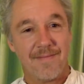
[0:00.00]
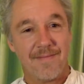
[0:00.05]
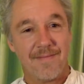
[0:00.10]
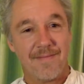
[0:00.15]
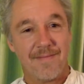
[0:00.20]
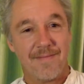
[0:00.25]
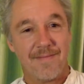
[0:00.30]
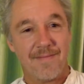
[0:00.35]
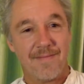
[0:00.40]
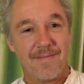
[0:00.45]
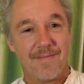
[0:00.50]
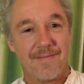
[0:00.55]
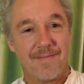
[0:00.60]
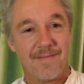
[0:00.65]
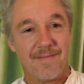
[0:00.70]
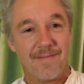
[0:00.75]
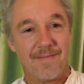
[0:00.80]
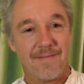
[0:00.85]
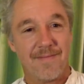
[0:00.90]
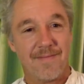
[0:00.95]

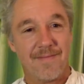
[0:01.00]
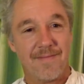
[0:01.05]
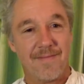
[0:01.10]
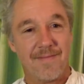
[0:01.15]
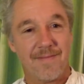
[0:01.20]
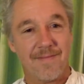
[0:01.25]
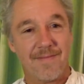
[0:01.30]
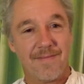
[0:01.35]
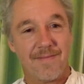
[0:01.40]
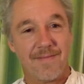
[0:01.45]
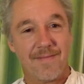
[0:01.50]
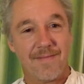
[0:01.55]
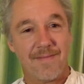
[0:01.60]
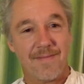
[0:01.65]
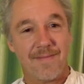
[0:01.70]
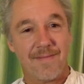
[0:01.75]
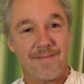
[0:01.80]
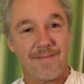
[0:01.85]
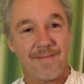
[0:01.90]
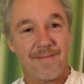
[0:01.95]

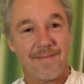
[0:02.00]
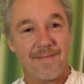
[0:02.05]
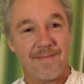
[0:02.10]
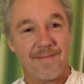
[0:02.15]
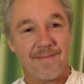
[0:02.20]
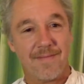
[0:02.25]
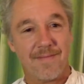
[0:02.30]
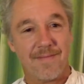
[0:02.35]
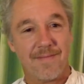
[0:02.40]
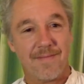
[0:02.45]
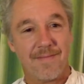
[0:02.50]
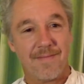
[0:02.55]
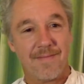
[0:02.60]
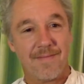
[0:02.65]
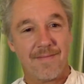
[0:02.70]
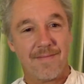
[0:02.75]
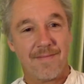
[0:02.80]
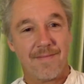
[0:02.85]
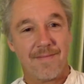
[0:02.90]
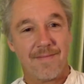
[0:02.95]

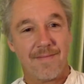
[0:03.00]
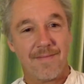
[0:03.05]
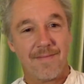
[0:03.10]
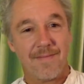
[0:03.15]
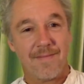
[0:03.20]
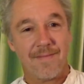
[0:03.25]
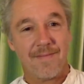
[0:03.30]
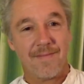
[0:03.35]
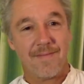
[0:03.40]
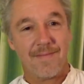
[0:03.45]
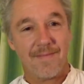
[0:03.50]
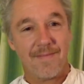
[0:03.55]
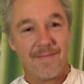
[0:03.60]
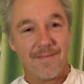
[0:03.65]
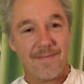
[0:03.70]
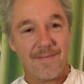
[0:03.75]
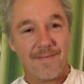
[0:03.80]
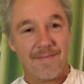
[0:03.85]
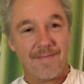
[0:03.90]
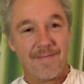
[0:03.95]

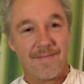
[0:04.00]
The person shown says nothing.